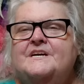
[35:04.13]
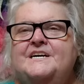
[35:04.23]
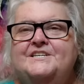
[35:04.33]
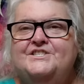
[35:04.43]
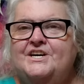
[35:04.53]

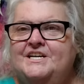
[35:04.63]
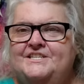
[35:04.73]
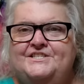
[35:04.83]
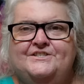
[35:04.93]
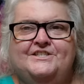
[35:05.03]
It is not a
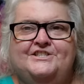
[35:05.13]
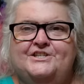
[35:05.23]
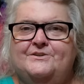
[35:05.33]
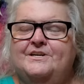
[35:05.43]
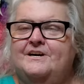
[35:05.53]
serious
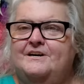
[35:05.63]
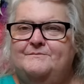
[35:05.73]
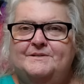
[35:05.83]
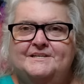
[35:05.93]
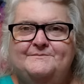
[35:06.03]
show at all,
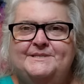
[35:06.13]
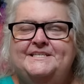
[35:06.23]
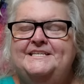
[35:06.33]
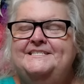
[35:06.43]
believe me.